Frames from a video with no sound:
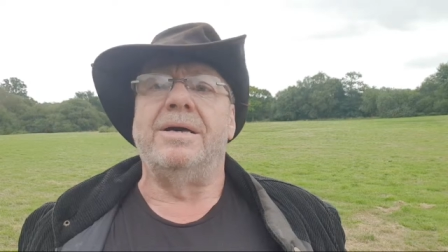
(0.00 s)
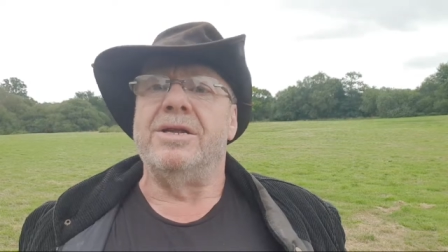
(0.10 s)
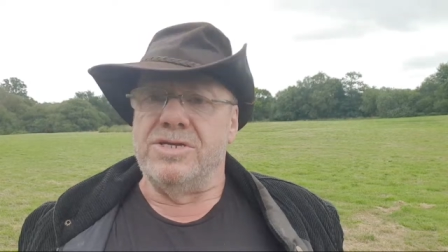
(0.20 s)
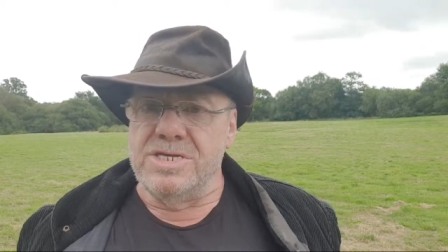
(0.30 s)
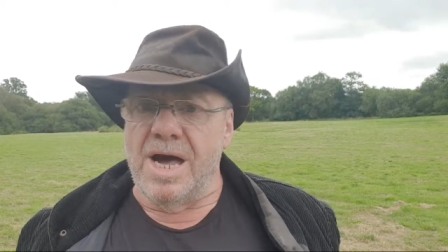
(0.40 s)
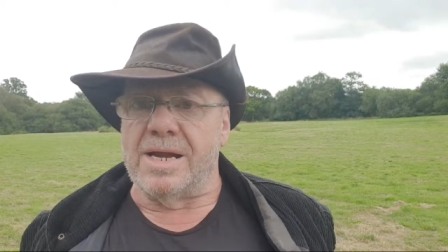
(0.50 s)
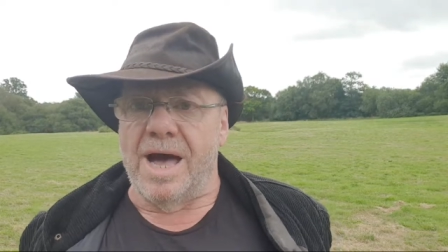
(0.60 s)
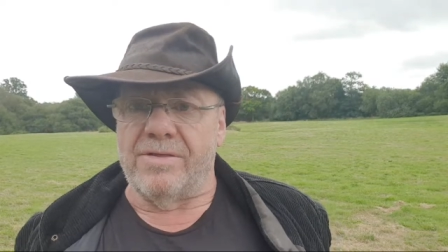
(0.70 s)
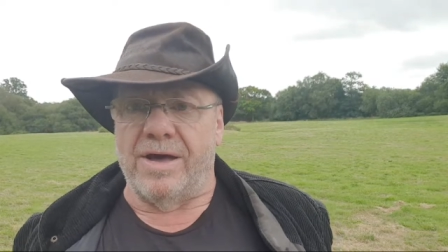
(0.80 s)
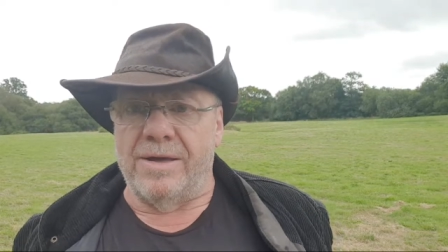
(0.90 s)
None
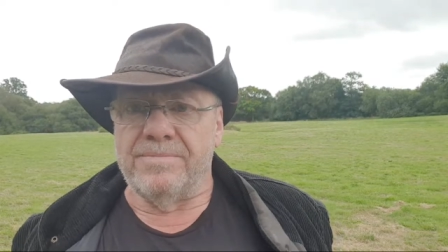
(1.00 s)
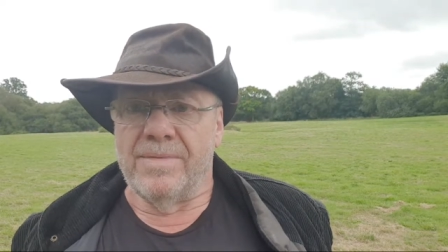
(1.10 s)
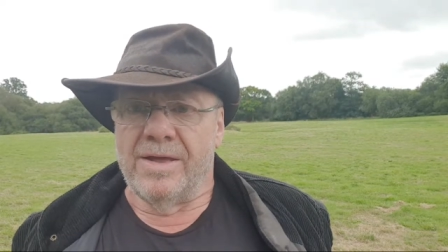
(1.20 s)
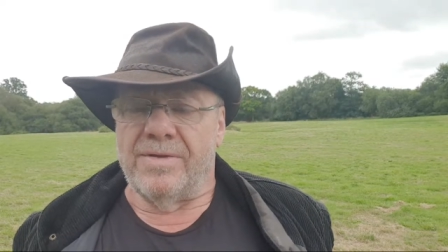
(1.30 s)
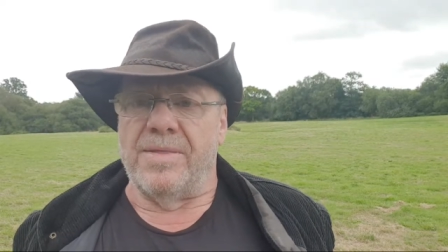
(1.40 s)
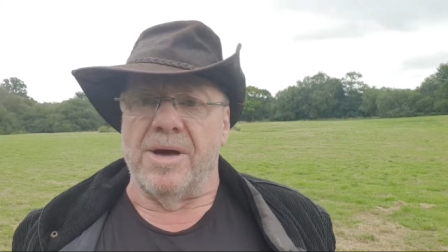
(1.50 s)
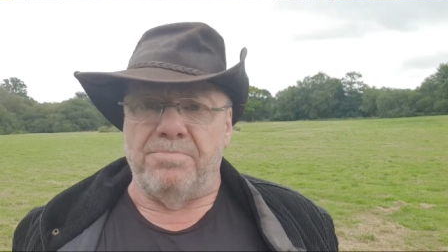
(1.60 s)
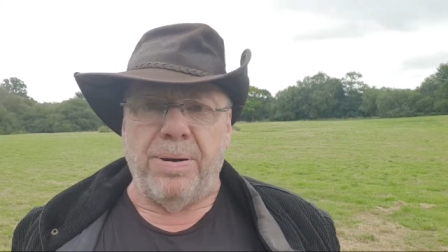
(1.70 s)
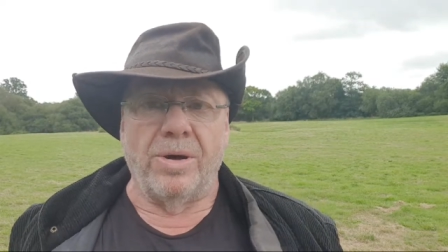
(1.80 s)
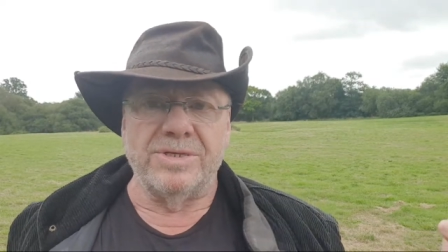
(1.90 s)
other than the
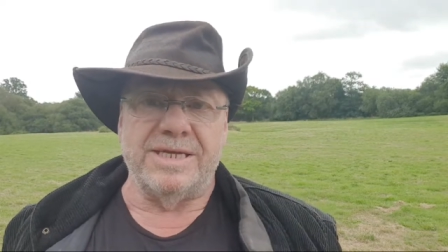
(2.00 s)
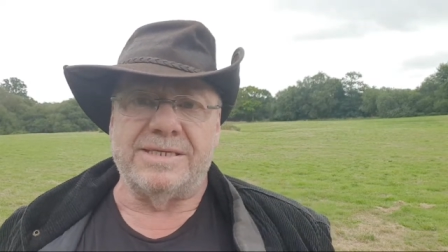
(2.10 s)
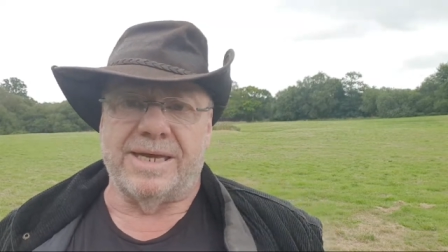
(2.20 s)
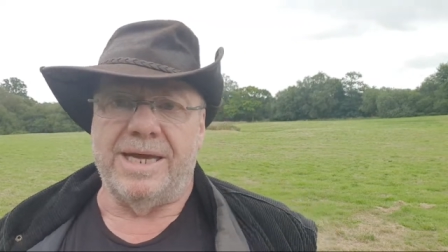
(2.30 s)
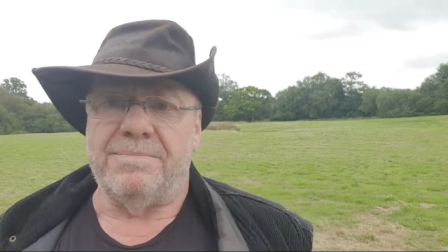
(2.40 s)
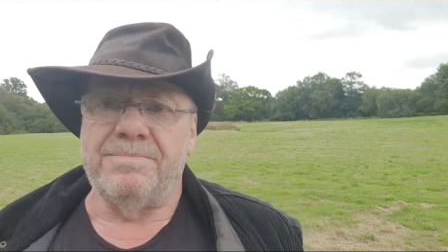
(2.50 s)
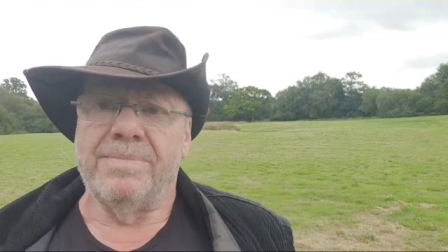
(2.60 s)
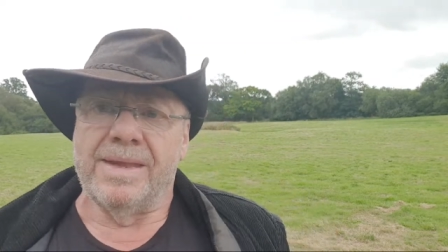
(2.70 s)
Ponzi scheme